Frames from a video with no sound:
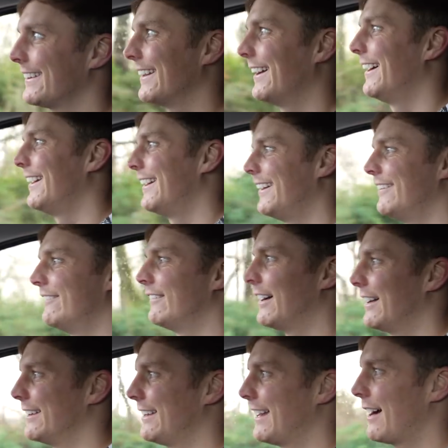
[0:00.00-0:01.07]

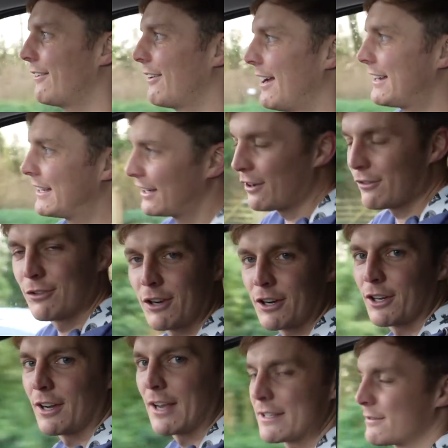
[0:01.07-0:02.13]
Now we're heading off, we're gonna
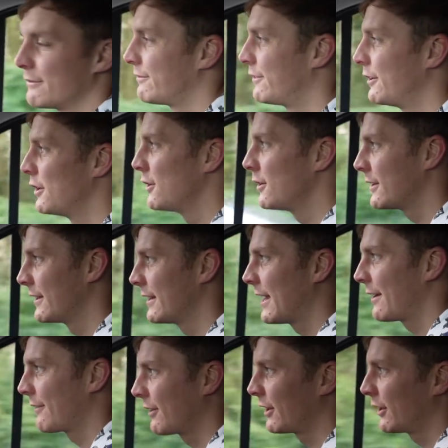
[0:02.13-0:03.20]
go get some food and then
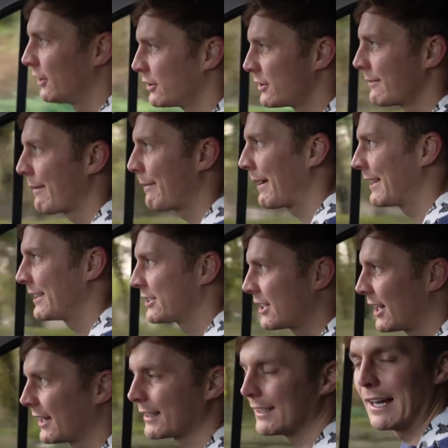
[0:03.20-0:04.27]
I'm gonna go and do my bike
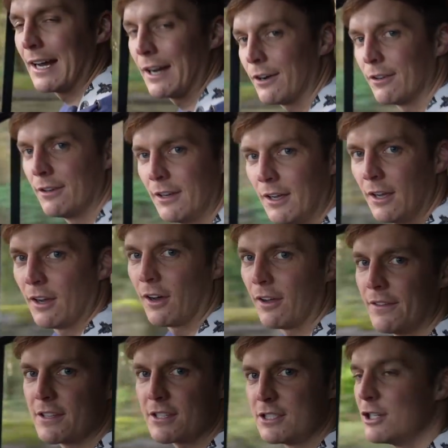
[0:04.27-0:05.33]
check now on
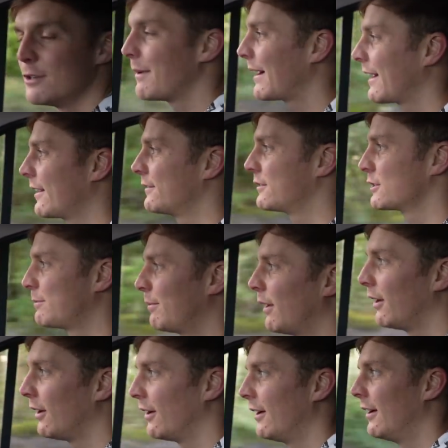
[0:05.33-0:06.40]
this new bike I've just
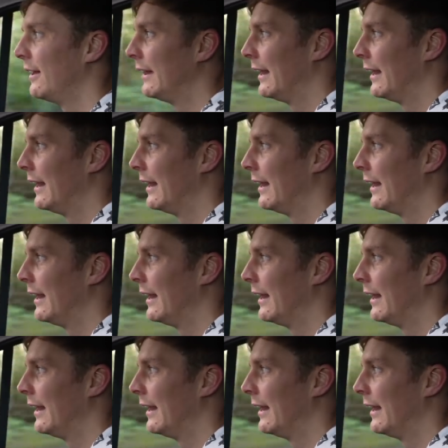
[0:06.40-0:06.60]
bought.